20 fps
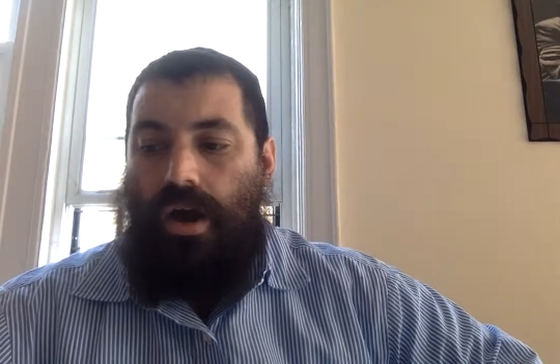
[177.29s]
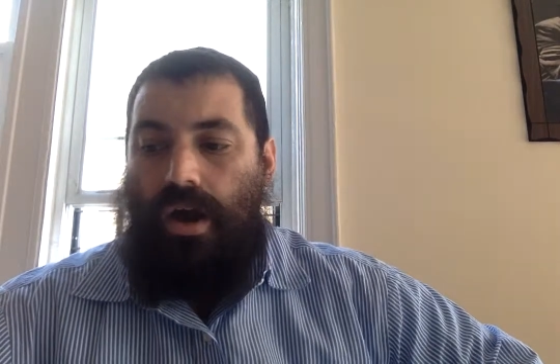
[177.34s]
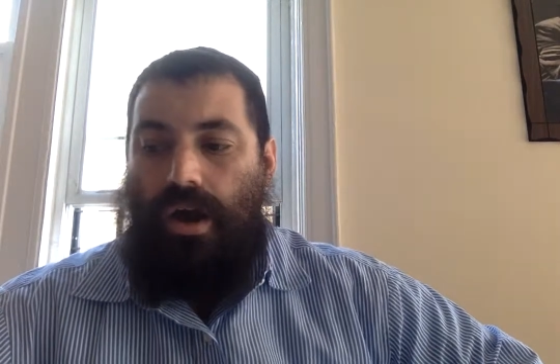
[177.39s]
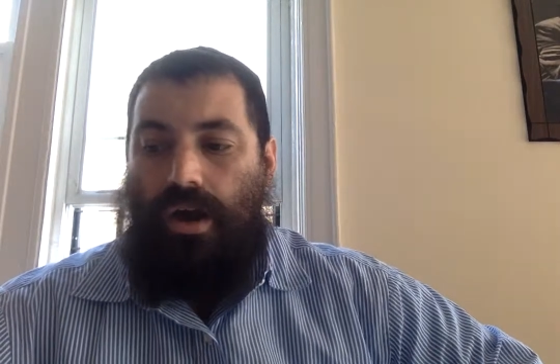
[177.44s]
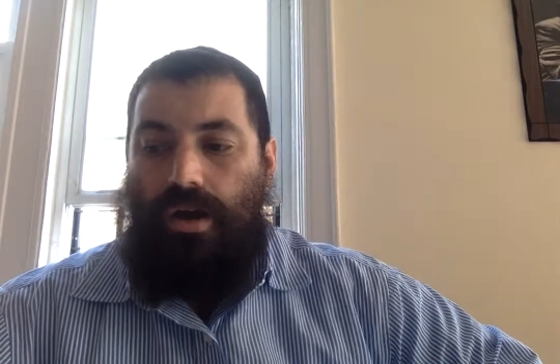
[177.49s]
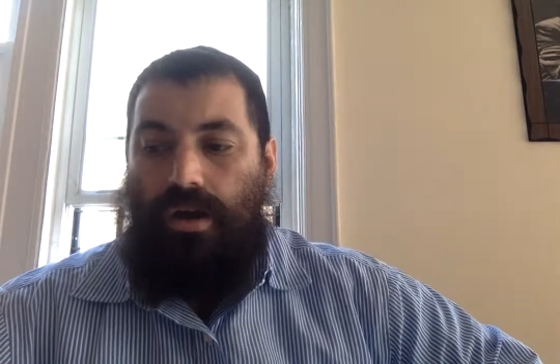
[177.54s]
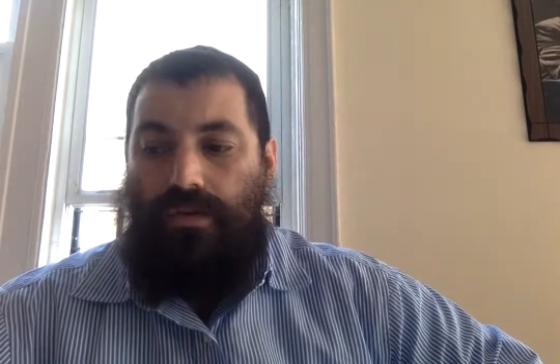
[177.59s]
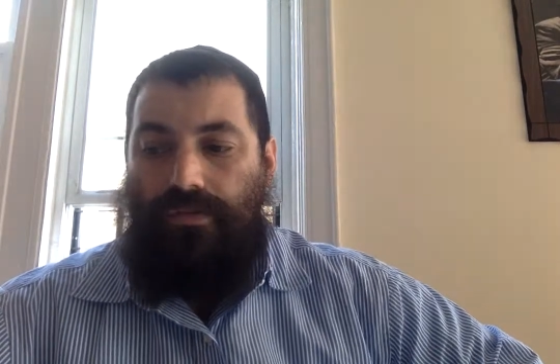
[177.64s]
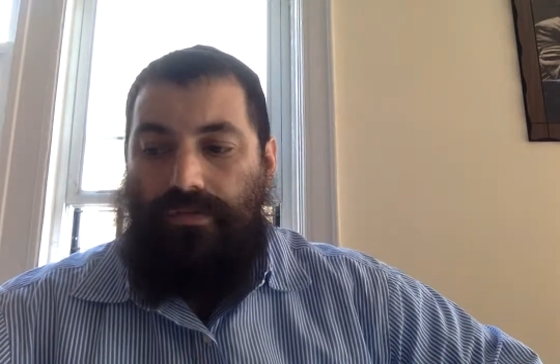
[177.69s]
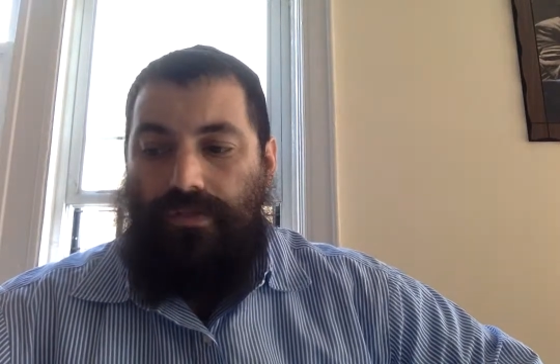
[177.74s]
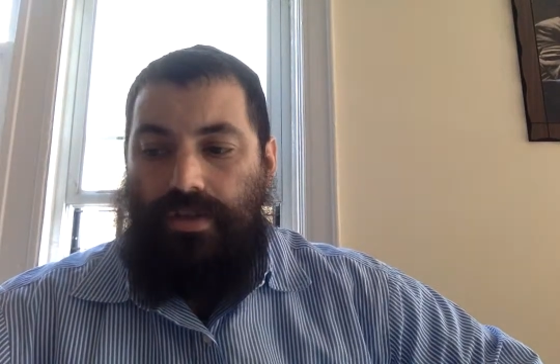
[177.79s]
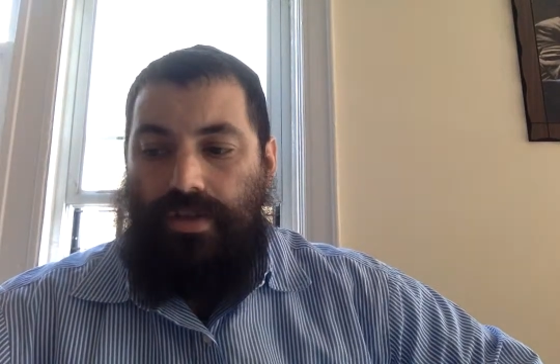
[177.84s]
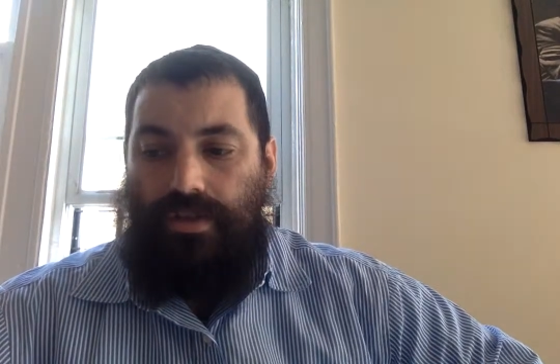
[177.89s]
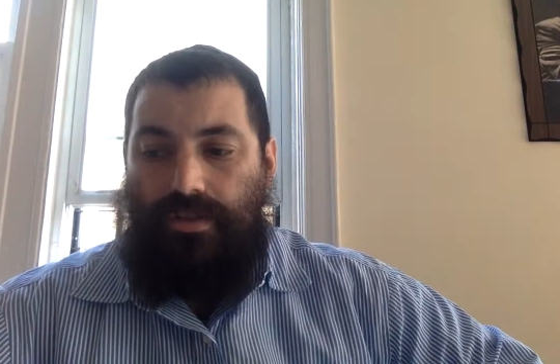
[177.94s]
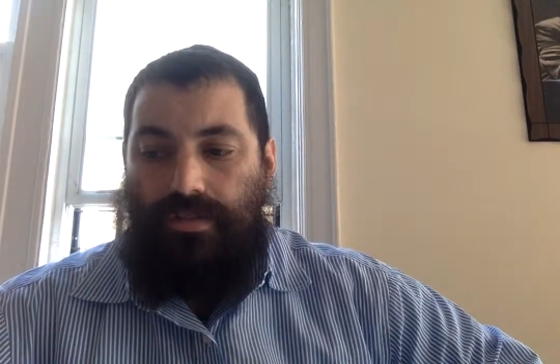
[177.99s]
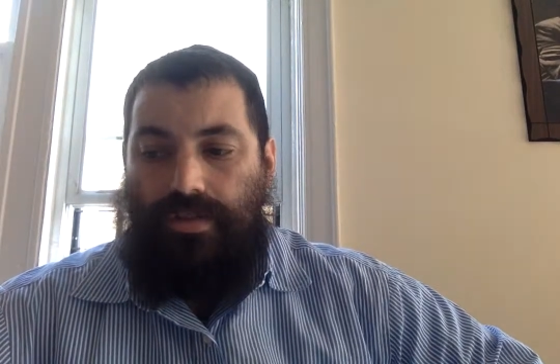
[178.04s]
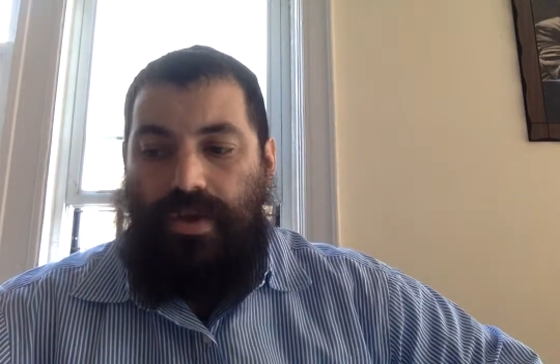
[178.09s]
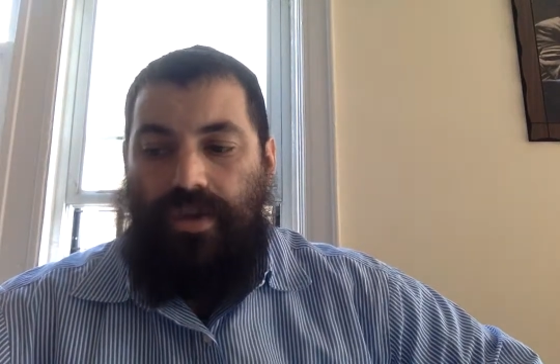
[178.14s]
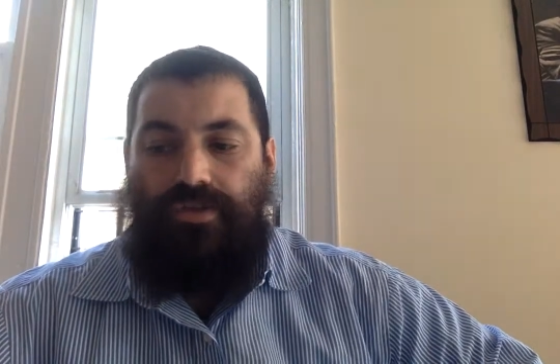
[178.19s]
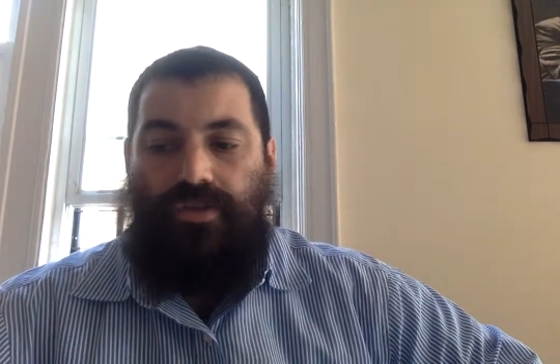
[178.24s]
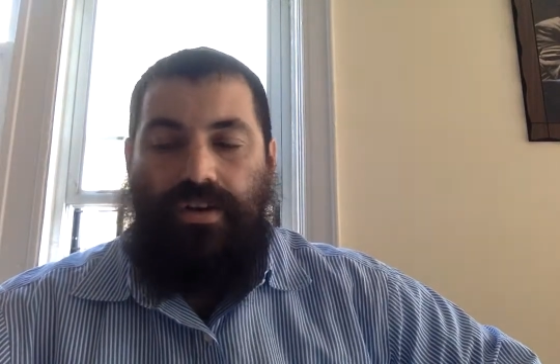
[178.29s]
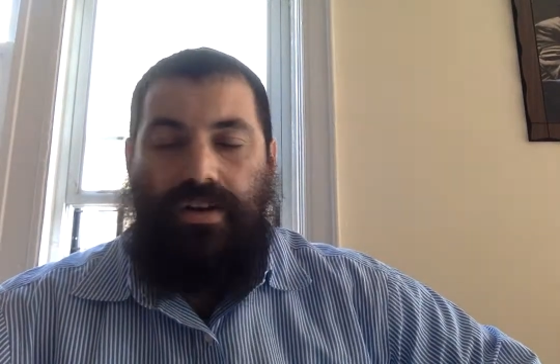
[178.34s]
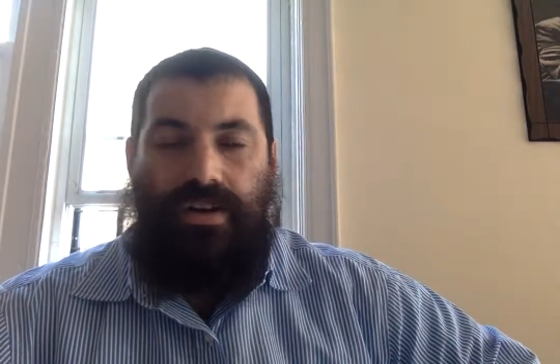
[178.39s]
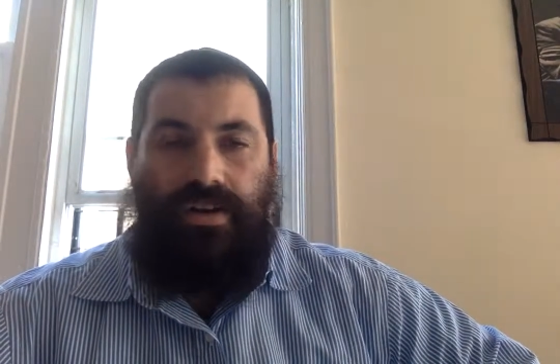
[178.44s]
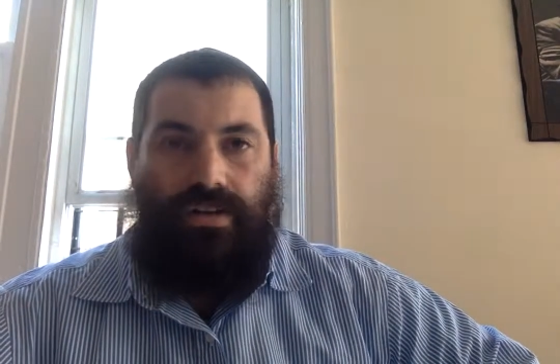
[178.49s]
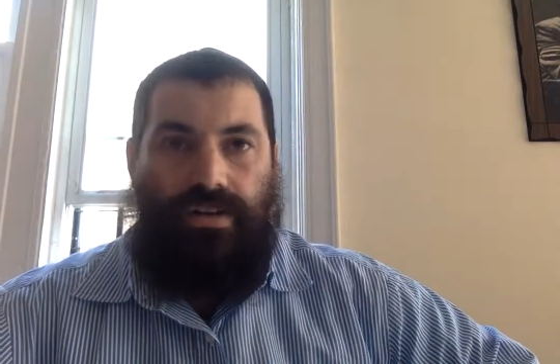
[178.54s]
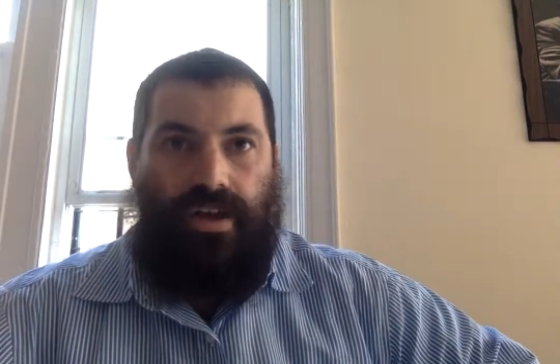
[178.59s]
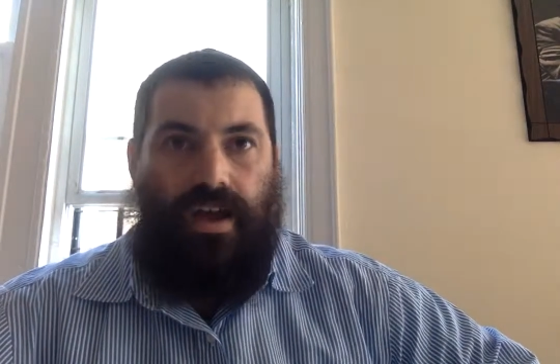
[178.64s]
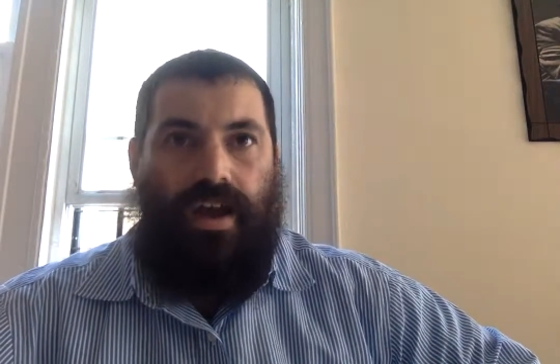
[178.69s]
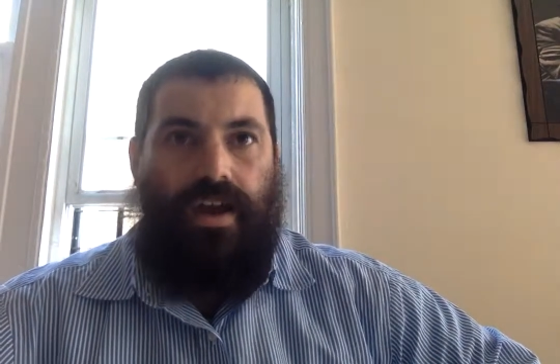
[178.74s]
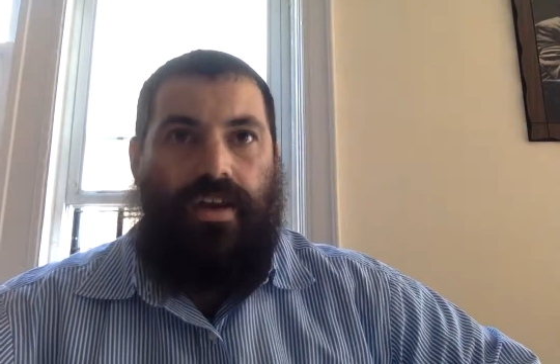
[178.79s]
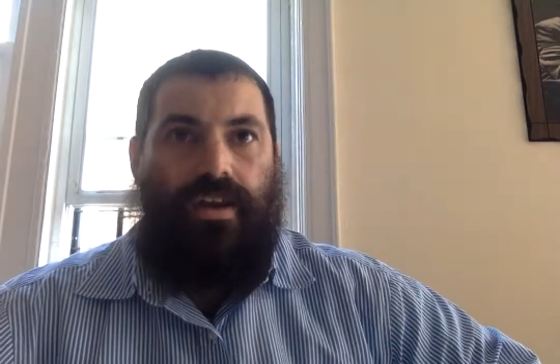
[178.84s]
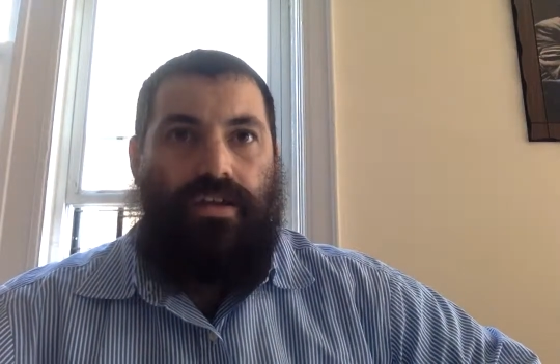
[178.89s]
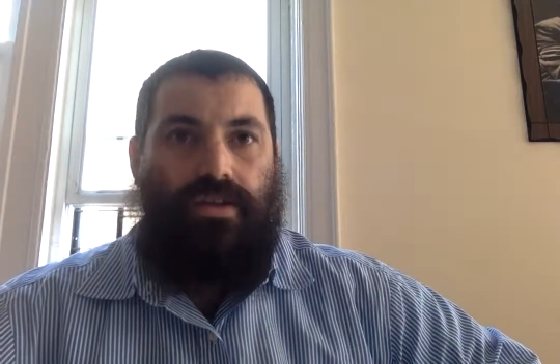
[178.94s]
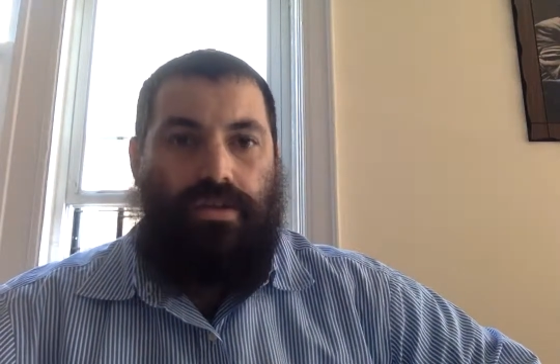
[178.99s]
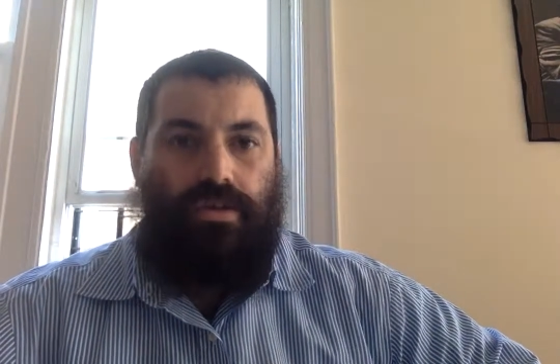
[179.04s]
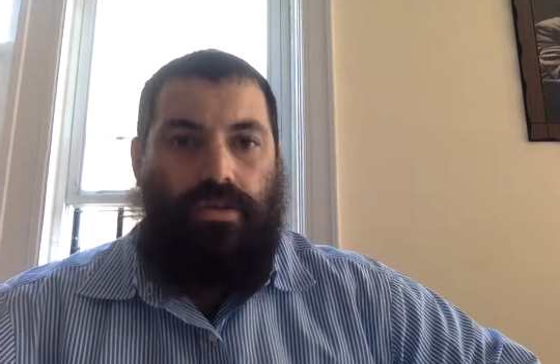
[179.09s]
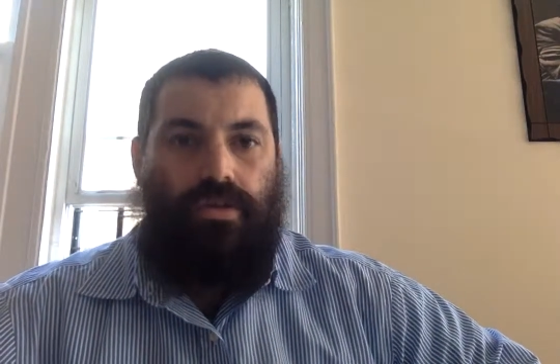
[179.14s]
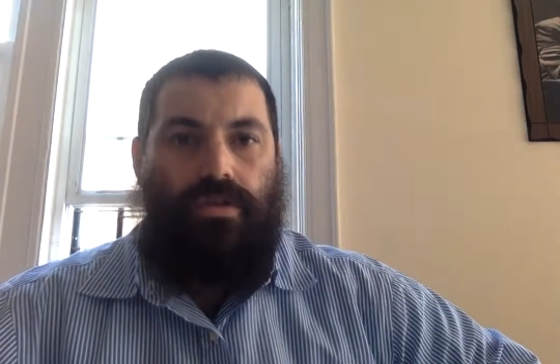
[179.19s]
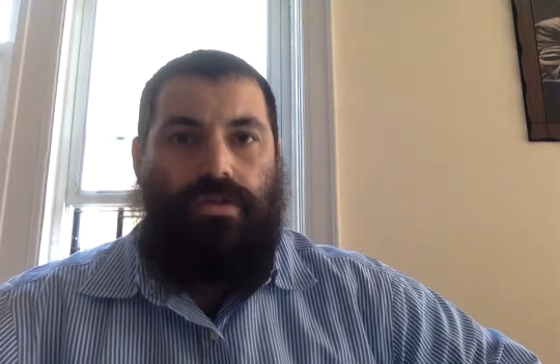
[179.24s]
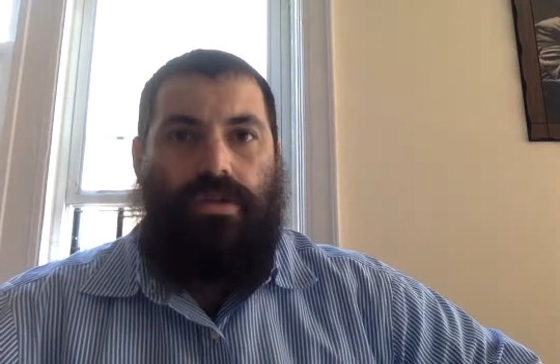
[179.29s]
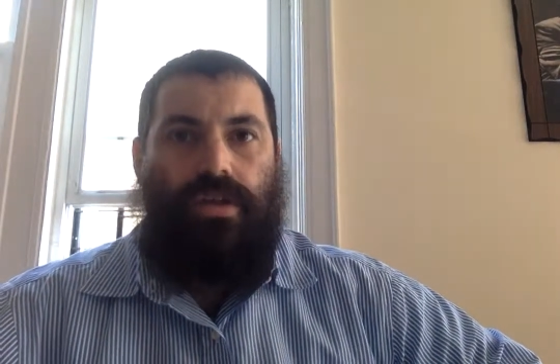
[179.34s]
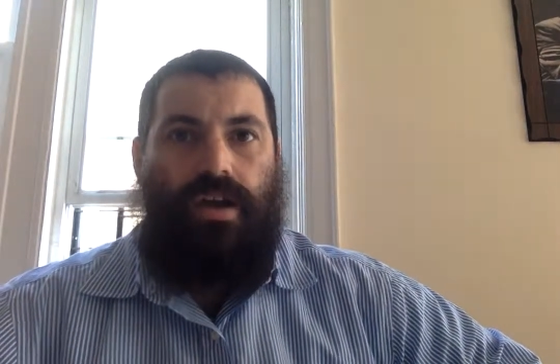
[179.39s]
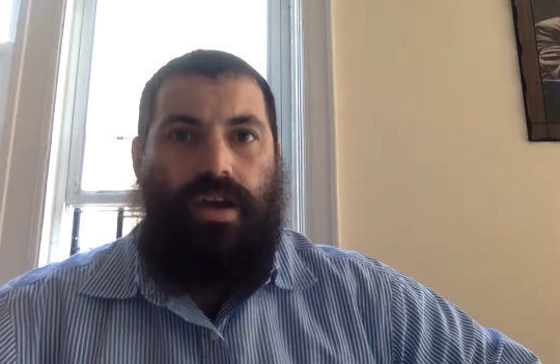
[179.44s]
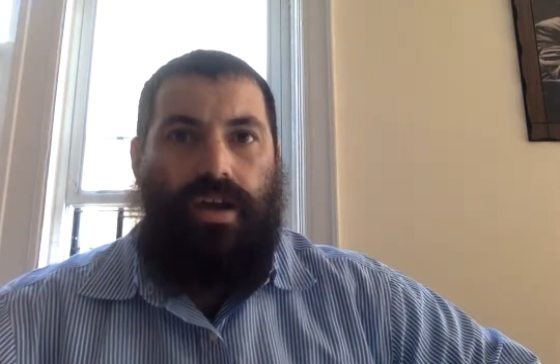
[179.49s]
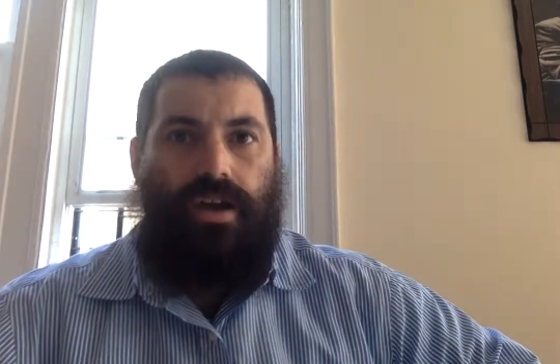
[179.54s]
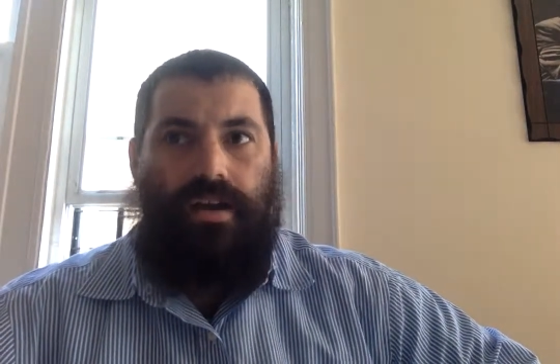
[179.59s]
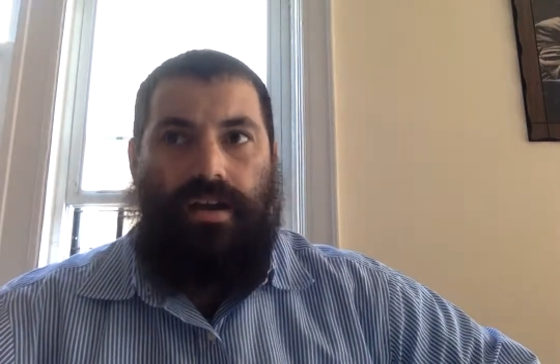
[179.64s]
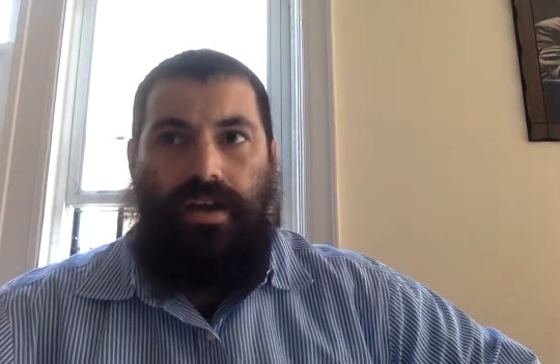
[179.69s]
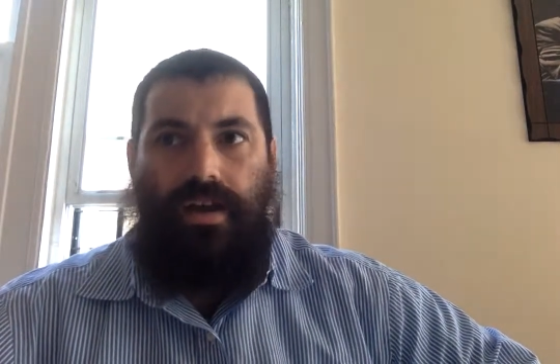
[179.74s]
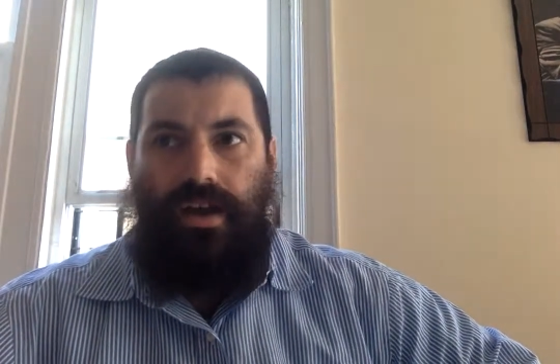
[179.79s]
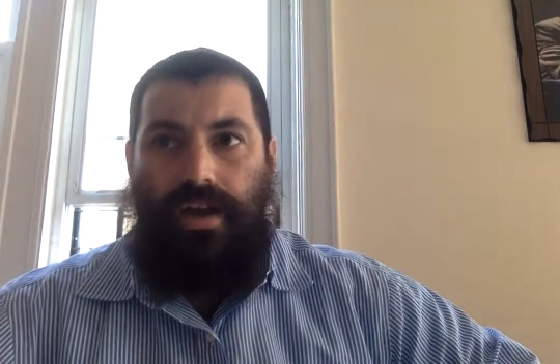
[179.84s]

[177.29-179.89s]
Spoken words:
of depression, anxiety, suicide,